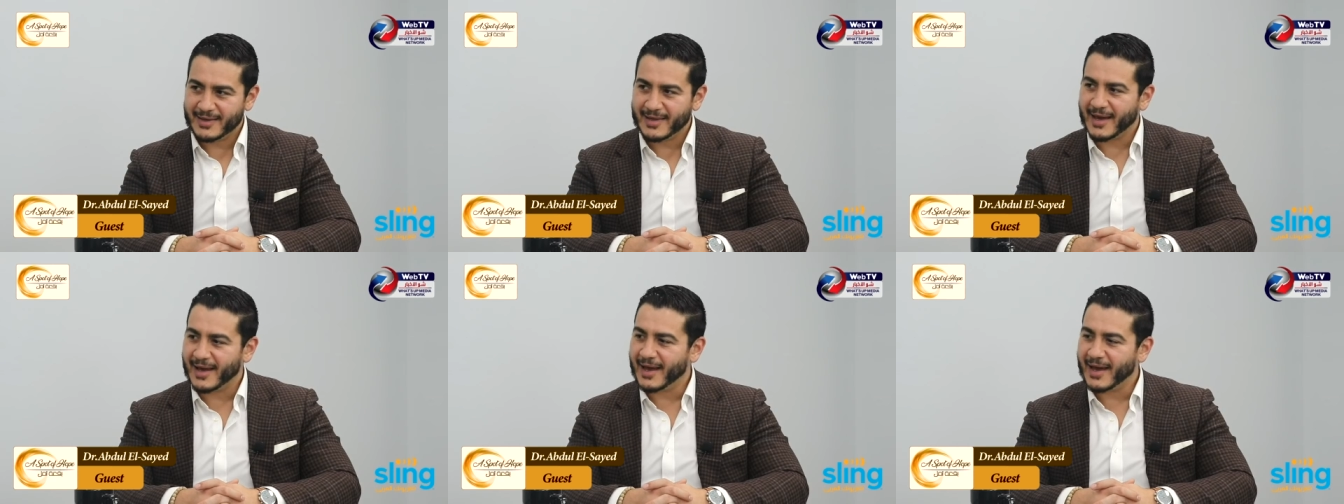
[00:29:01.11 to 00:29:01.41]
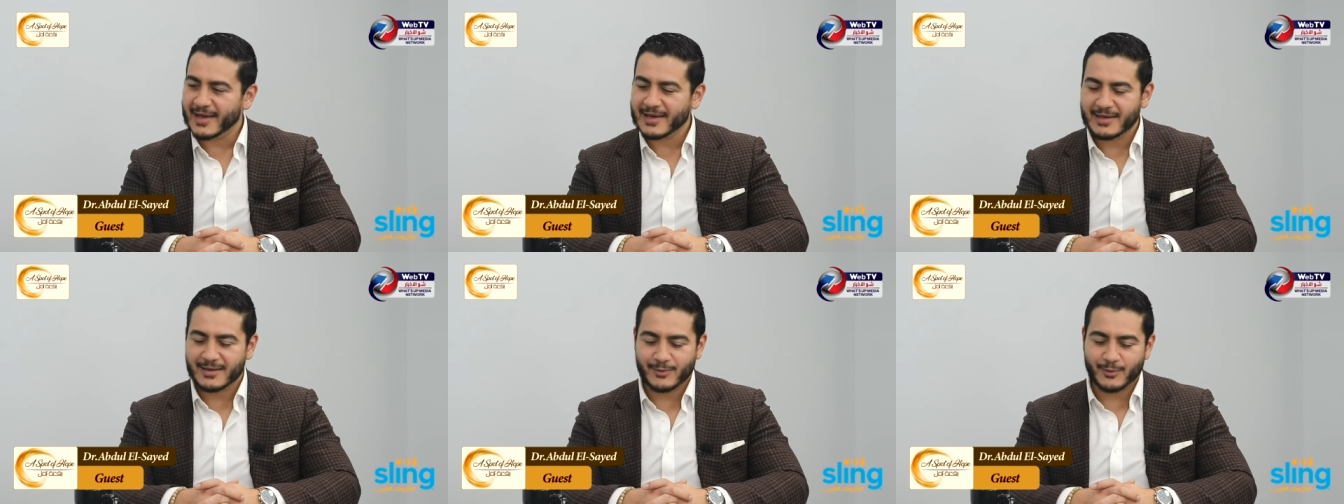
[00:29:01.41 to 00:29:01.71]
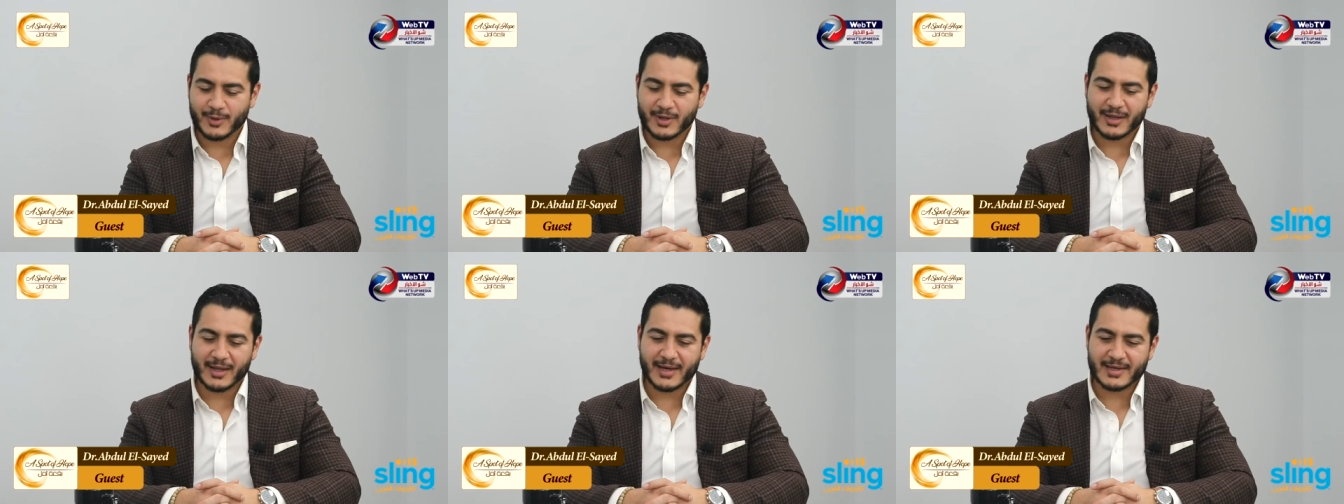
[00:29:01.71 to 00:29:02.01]
Yeah, I didn't
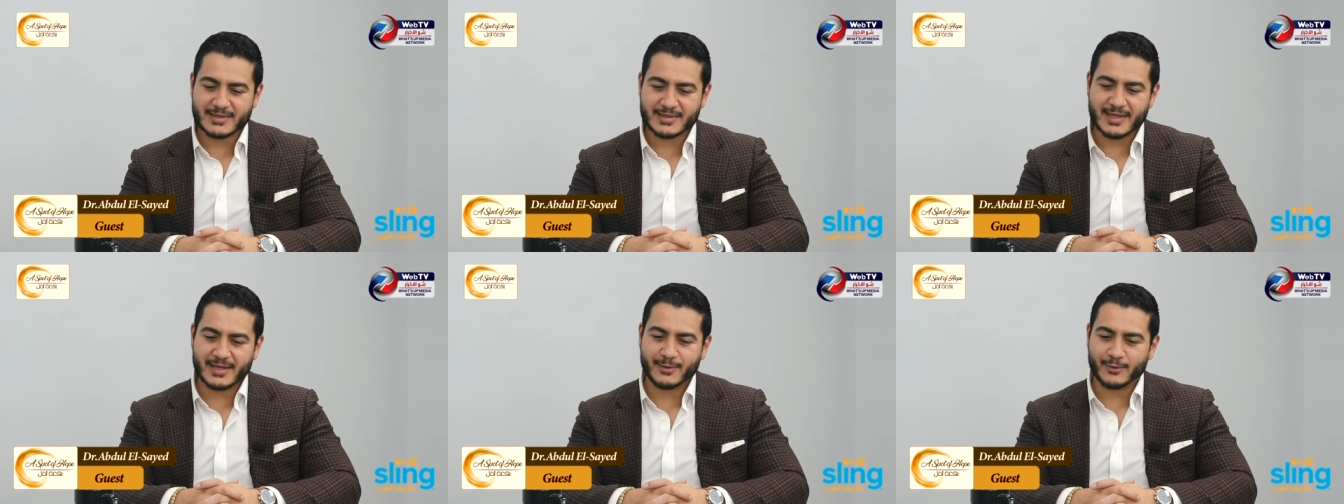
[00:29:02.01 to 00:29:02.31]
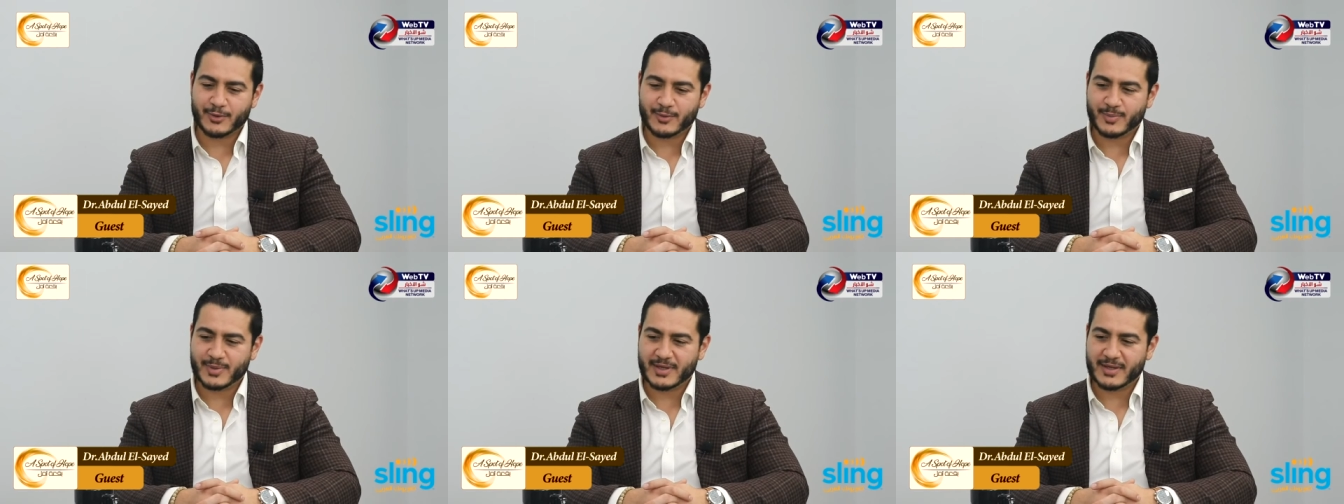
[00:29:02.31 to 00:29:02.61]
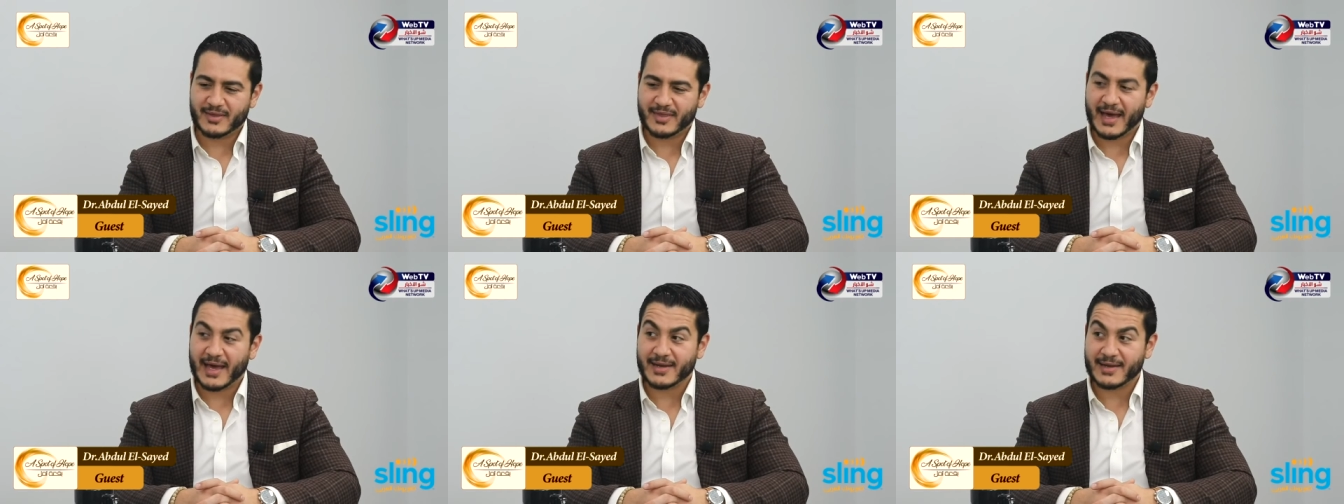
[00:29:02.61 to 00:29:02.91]
realize that it would
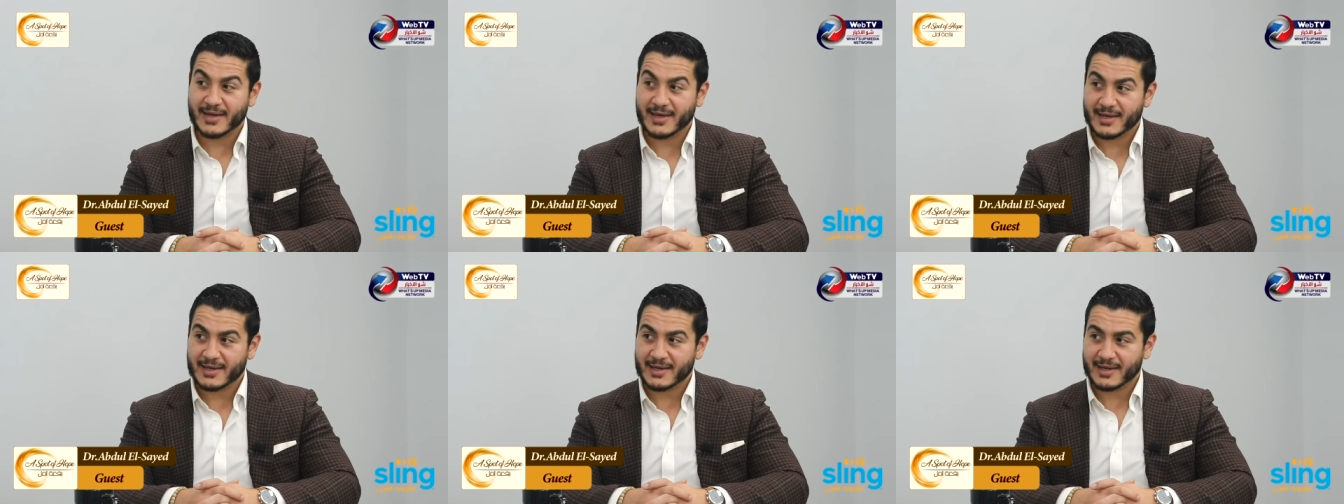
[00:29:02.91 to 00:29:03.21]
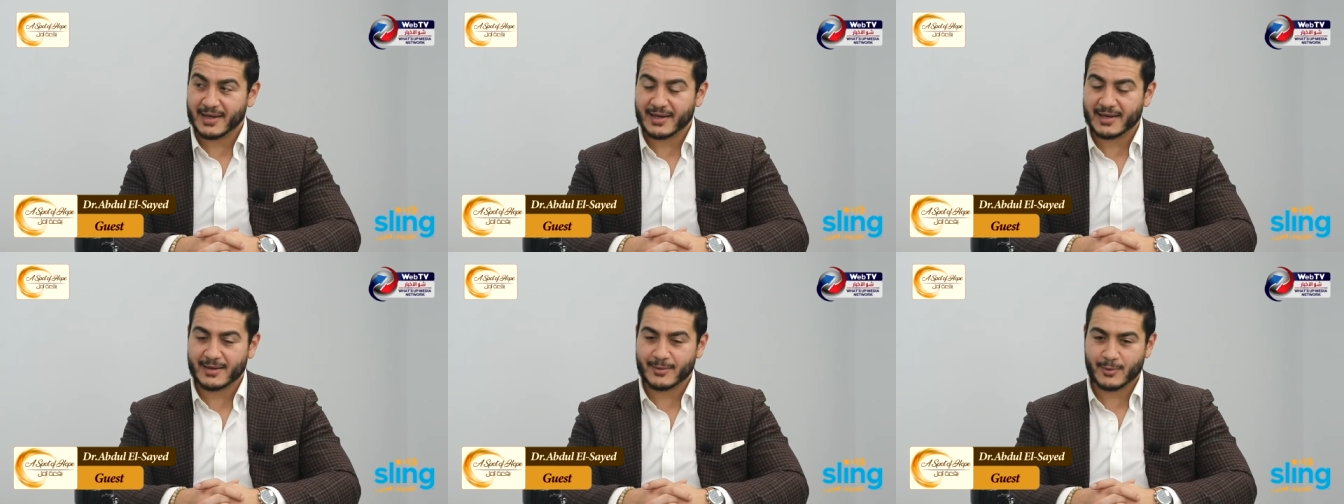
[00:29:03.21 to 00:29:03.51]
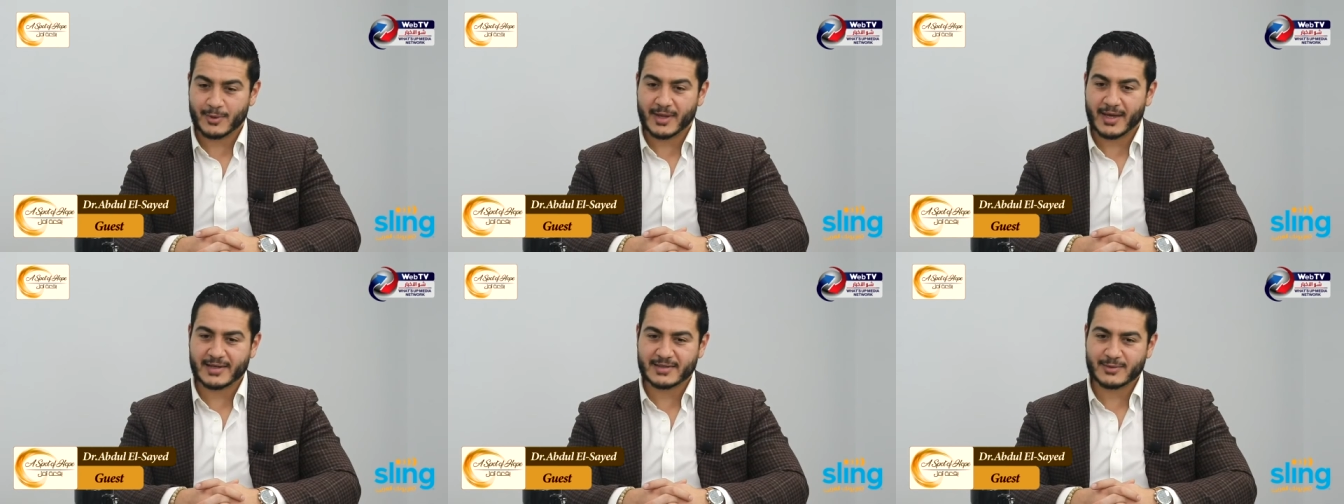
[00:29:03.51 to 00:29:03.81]
be that day, and I didn't
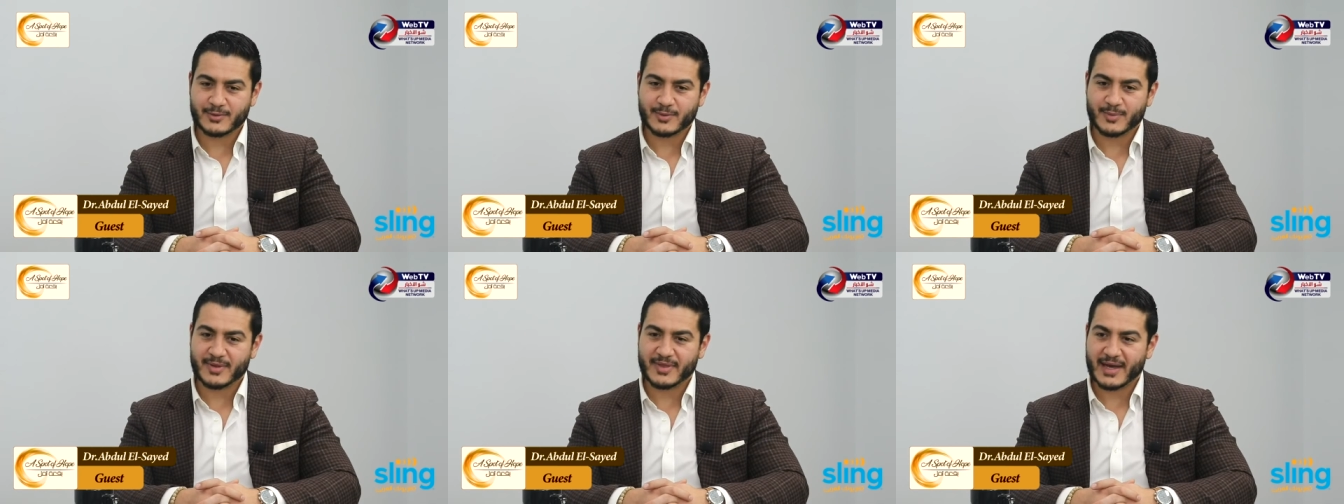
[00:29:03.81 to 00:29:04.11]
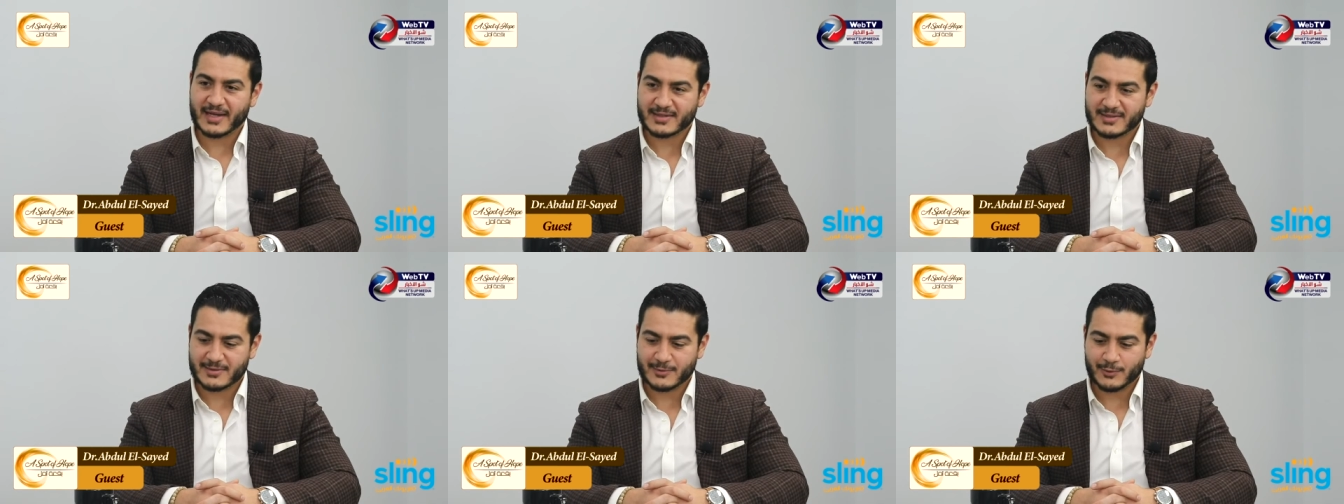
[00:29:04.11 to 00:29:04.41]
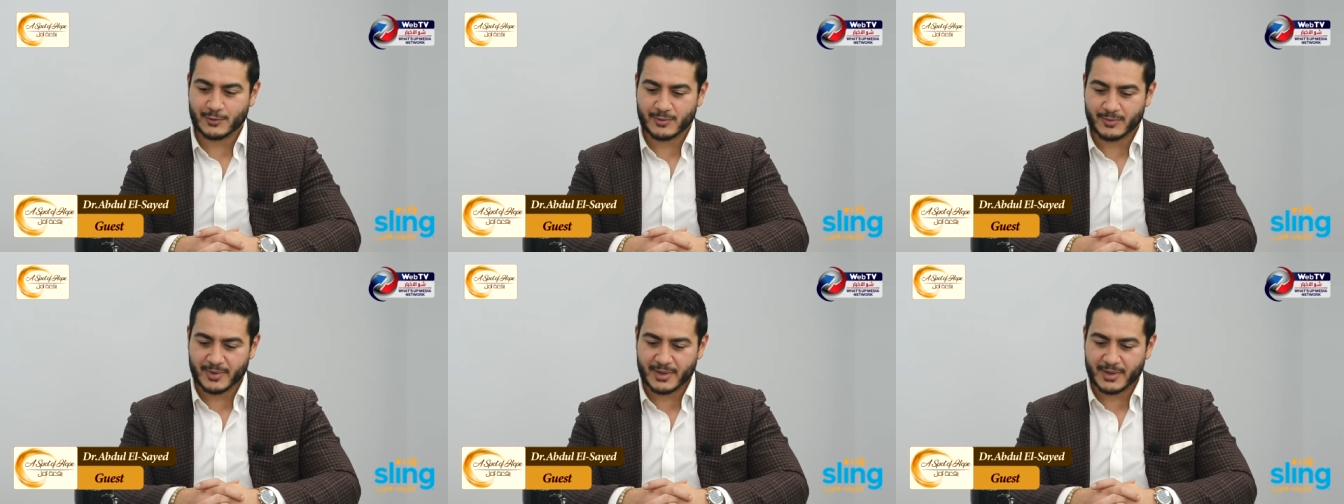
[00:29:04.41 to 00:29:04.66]
realize it would be that soon.